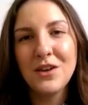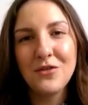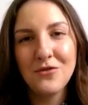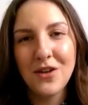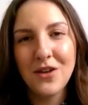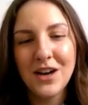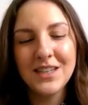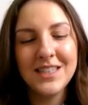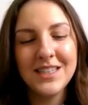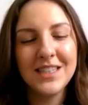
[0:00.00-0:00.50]
you
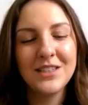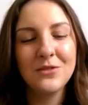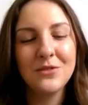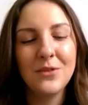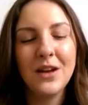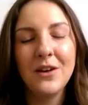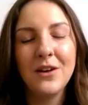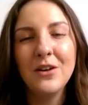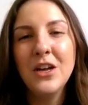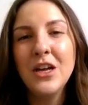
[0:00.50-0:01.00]
write it as
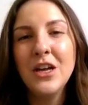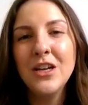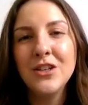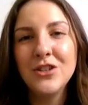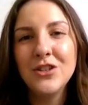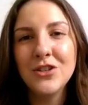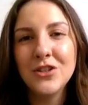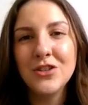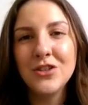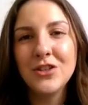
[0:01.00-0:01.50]
well,
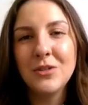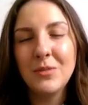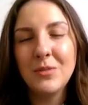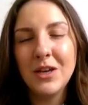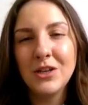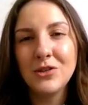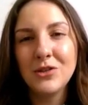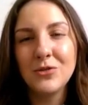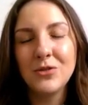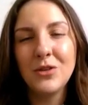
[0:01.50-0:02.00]
just to
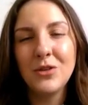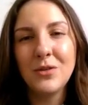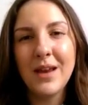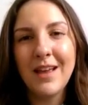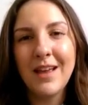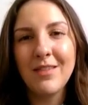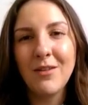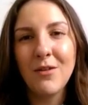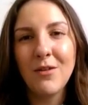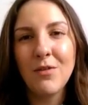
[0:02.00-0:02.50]
make sure you
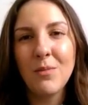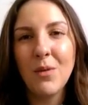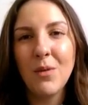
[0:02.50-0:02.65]
get those